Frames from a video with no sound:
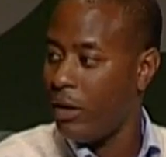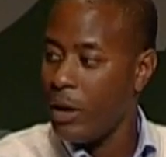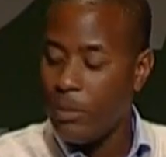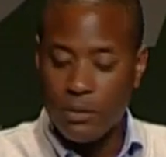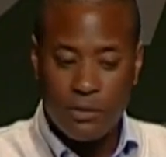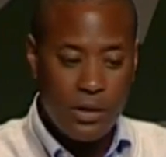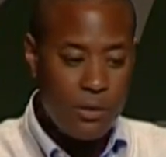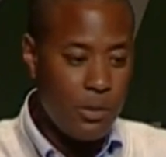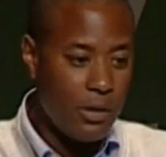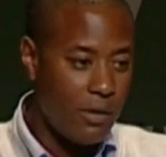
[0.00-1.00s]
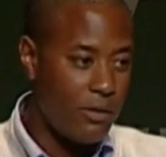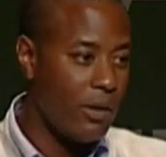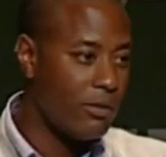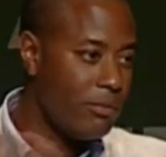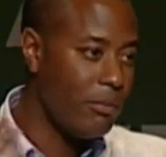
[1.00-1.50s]
globe. On Facebook, I've
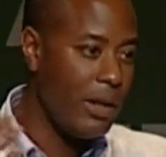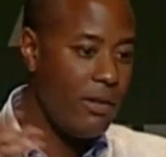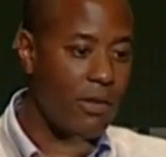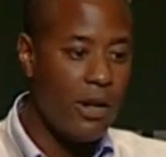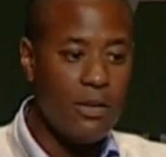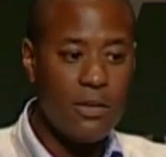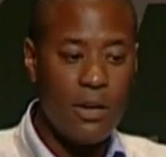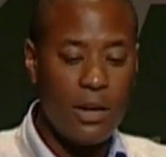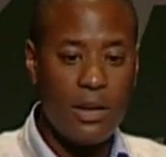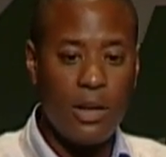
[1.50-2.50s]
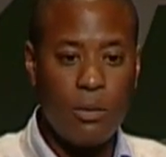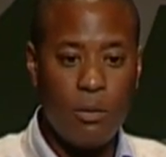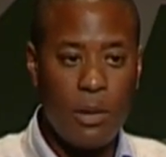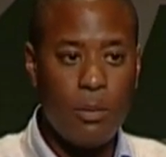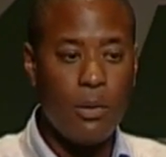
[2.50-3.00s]
got many friends, and I connect with
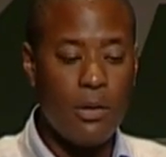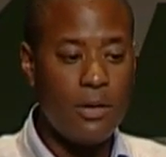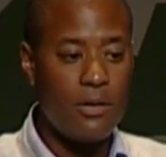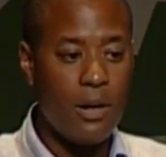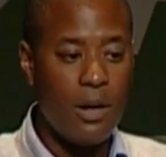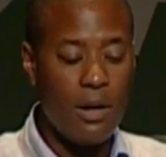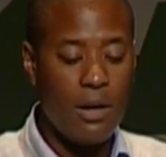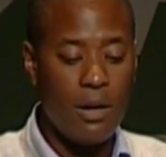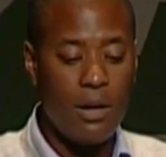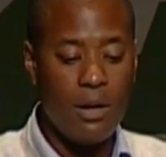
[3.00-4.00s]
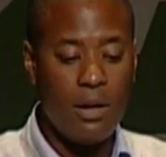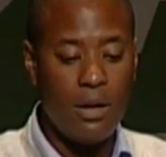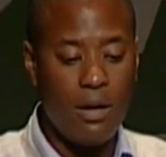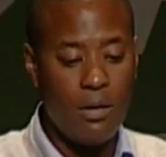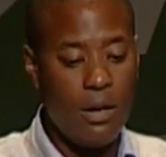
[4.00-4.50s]
people that
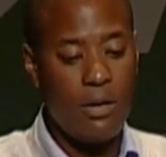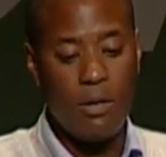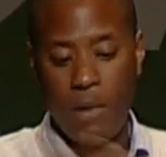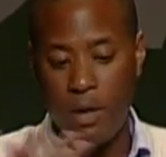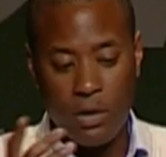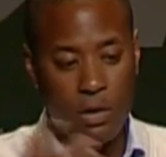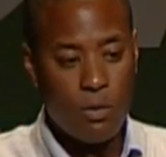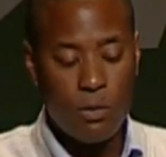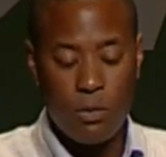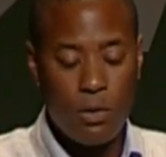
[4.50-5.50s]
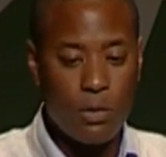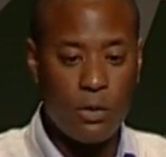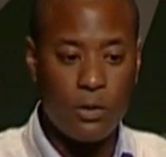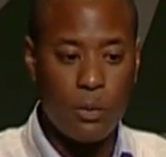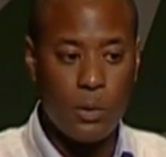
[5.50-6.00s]
in America or
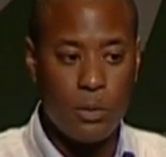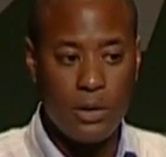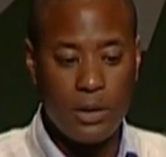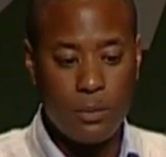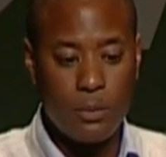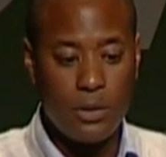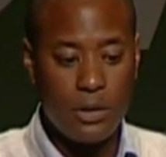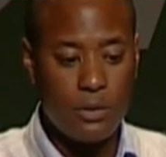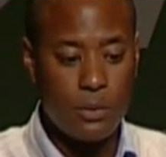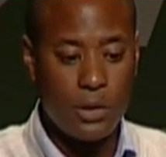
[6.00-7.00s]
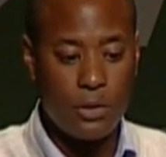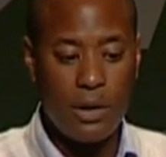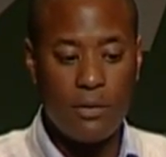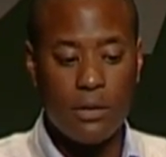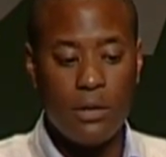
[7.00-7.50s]
across the world when I
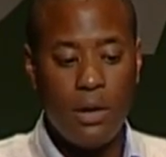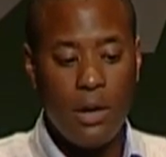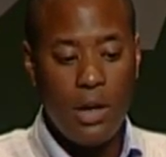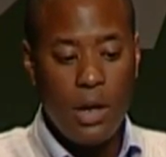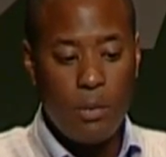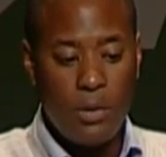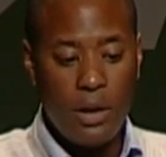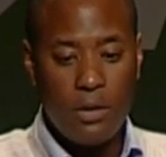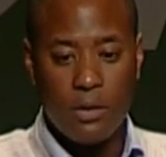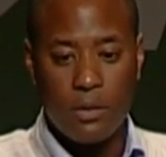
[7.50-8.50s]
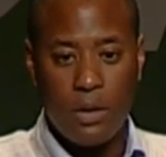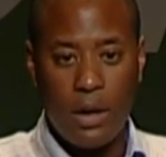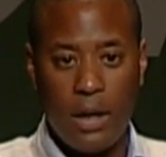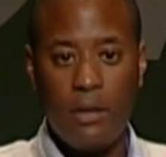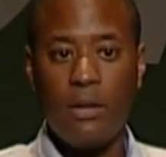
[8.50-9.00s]
travel. But the other
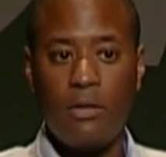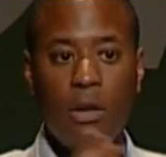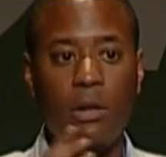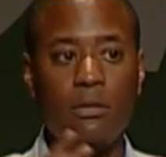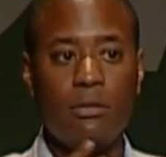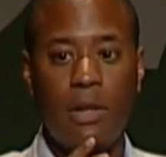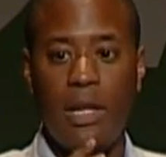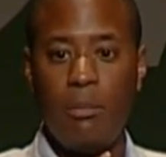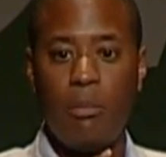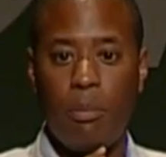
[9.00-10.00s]
end, I've got a